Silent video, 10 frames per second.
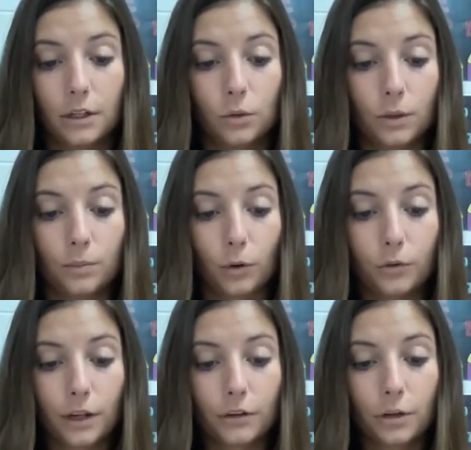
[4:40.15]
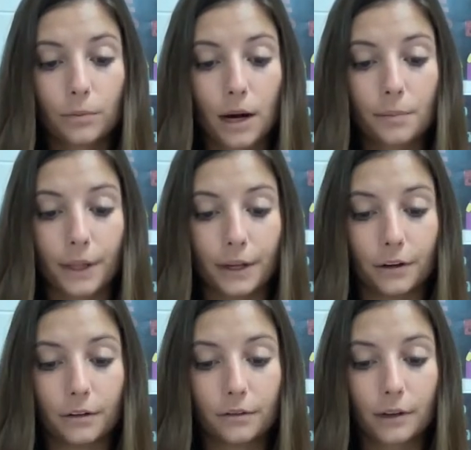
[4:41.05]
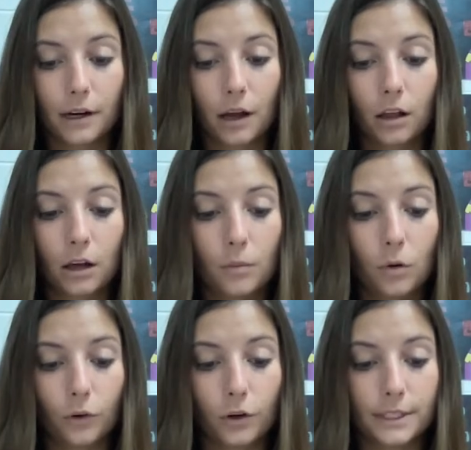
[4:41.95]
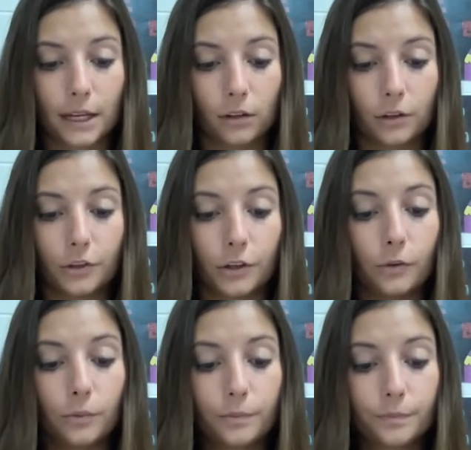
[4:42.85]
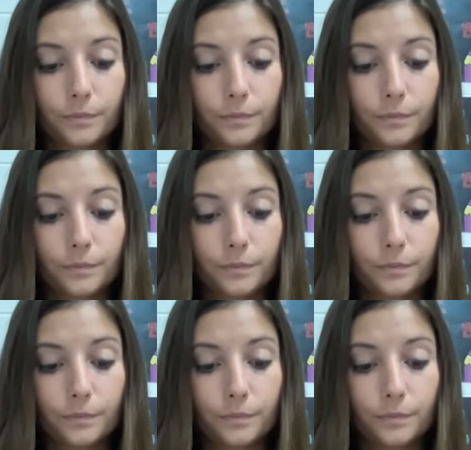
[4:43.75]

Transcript: You can both tell your mom later, and I'll come over and tell her too.